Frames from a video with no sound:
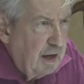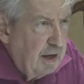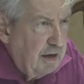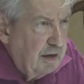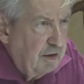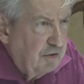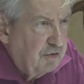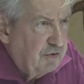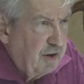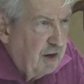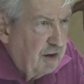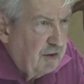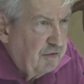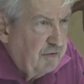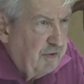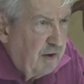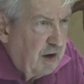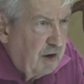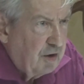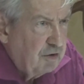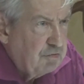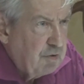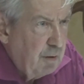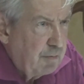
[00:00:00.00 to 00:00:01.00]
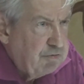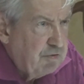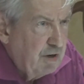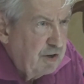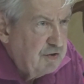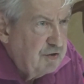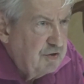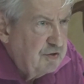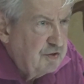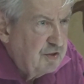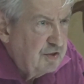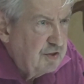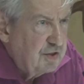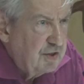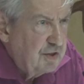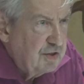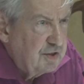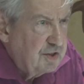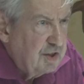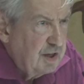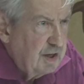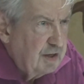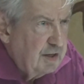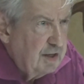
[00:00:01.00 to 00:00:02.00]
so far as reparations is
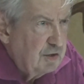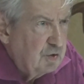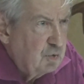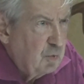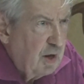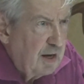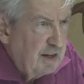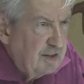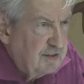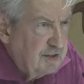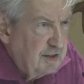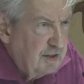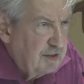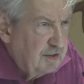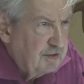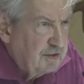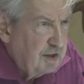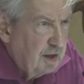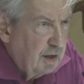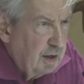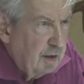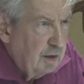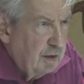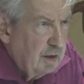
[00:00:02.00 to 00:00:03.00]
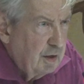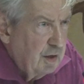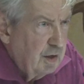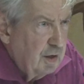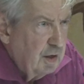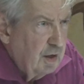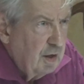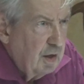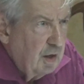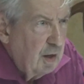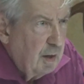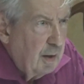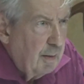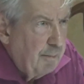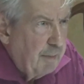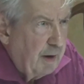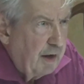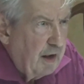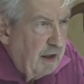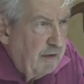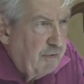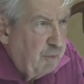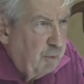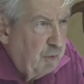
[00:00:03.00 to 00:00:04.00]
concerned is quite sinister.
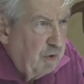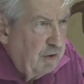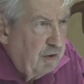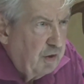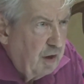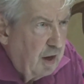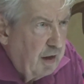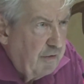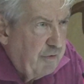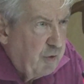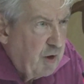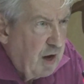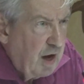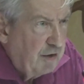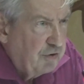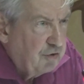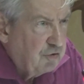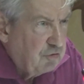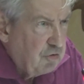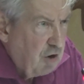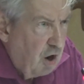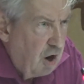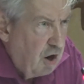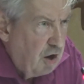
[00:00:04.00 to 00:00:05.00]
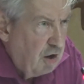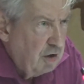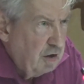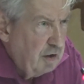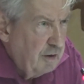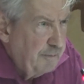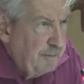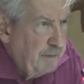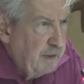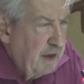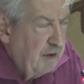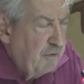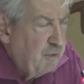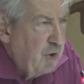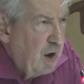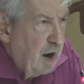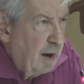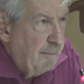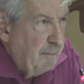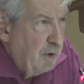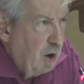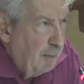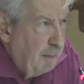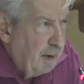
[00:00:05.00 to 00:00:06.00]
But if we are strong, if we are
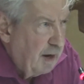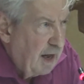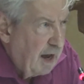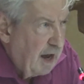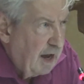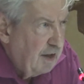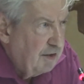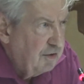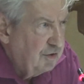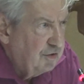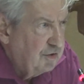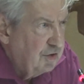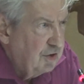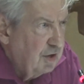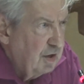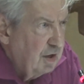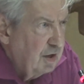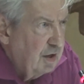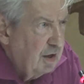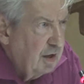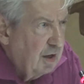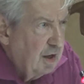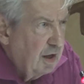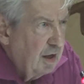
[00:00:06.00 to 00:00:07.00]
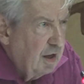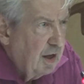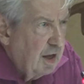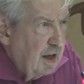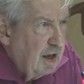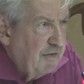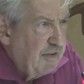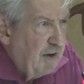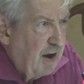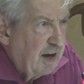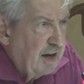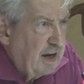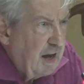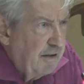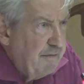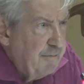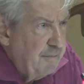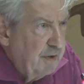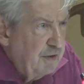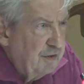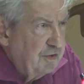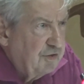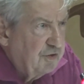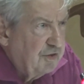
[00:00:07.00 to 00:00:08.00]
mobilized, if our
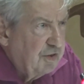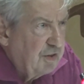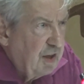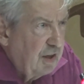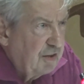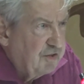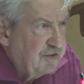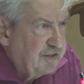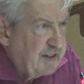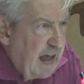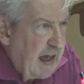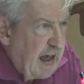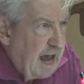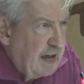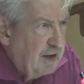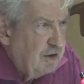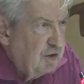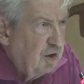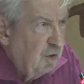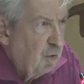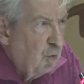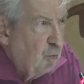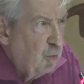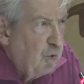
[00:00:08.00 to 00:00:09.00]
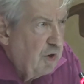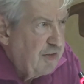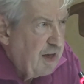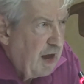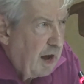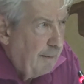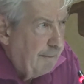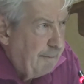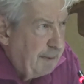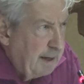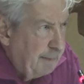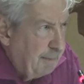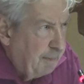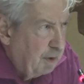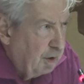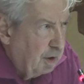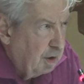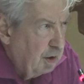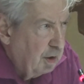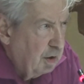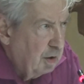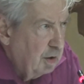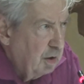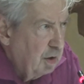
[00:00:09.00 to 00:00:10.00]
governments stand with our people,
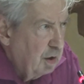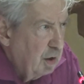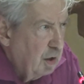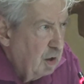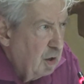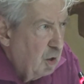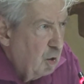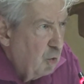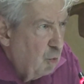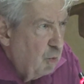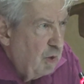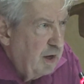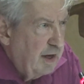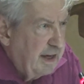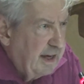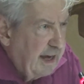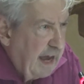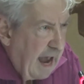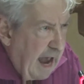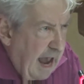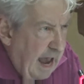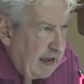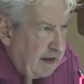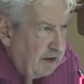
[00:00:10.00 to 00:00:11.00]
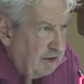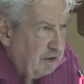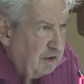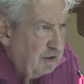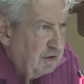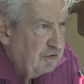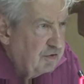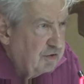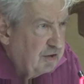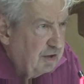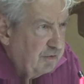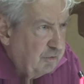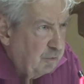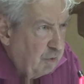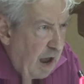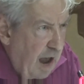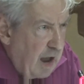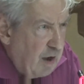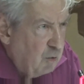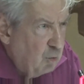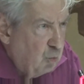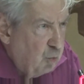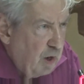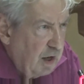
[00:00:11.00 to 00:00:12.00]
we can
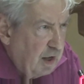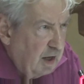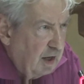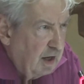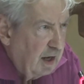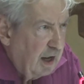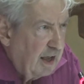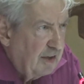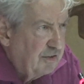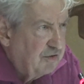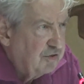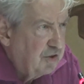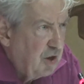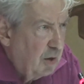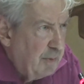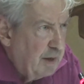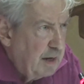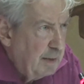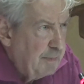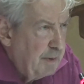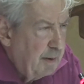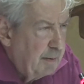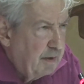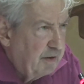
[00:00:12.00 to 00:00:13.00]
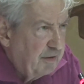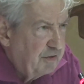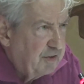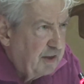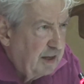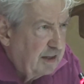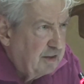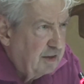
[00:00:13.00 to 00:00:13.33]
and will, as so many people have said